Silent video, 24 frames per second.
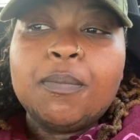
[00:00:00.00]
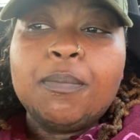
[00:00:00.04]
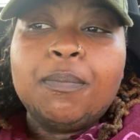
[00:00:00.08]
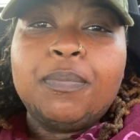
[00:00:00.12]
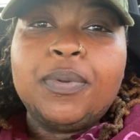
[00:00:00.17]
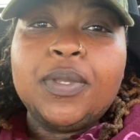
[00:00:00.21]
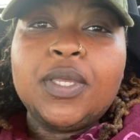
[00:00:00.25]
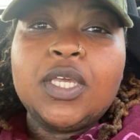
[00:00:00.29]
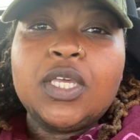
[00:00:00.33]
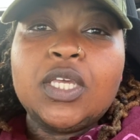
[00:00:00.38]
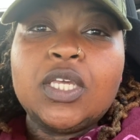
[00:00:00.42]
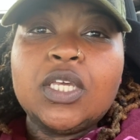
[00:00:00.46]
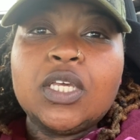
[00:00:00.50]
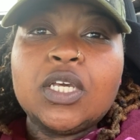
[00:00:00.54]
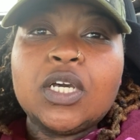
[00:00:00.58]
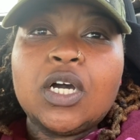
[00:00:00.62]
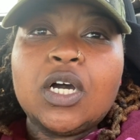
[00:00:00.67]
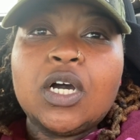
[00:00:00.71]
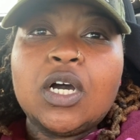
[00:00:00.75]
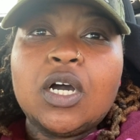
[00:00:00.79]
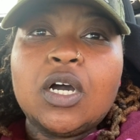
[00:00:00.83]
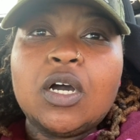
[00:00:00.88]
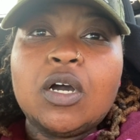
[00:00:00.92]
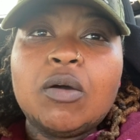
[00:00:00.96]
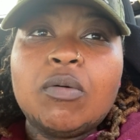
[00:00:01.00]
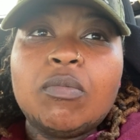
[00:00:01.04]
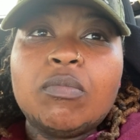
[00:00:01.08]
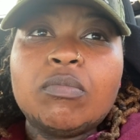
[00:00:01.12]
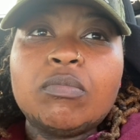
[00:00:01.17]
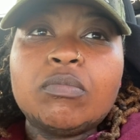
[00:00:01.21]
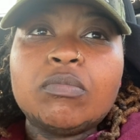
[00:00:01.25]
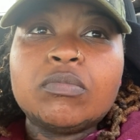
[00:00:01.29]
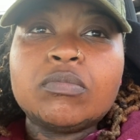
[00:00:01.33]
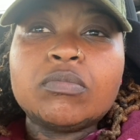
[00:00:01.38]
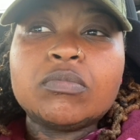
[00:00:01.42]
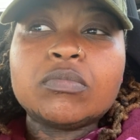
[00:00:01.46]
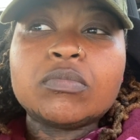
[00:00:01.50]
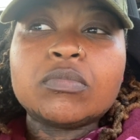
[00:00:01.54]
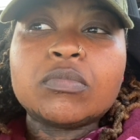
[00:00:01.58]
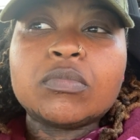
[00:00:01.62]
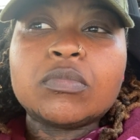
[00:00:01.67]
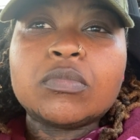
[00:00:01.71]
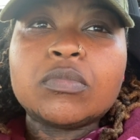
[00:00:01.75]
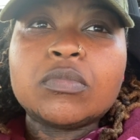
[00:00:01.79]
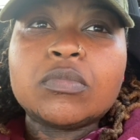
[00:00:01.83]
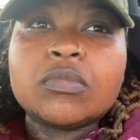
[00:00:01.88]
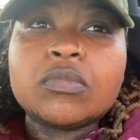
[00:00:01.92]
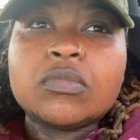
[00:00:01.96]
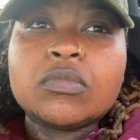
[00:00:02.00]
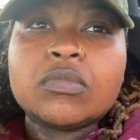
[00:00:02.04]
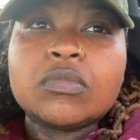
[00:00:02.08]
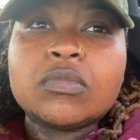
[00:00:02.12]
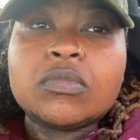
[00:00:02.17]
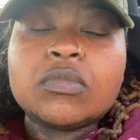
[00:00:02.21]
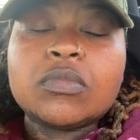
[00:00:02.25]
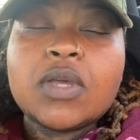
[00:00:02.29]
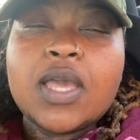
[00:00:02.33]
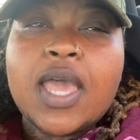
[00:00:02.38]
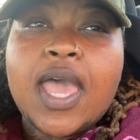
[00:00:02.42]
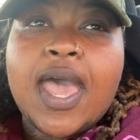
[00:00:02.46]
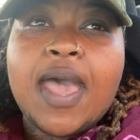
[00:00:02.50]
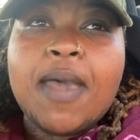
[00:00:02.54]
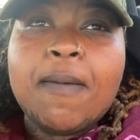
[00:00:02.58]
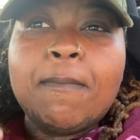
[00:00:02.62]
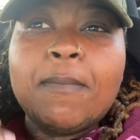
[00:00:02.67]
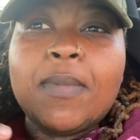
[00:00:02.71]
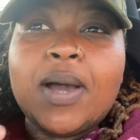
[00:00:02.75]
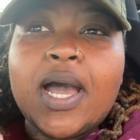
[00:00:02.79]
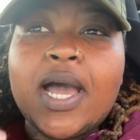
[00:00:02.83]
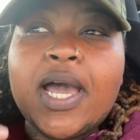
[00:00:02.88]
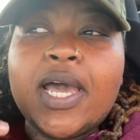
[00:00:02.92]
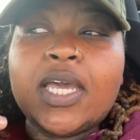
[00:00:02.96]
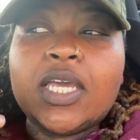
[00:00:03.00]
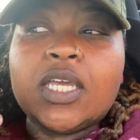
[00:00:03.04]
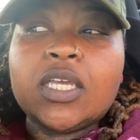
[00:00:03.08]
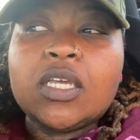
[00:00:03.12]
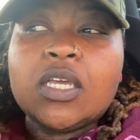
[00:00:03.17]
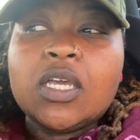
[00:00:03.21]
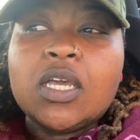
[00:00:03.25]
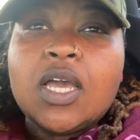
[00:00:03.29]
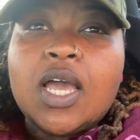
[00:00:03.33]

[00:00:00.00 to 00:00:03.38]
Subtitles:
be at my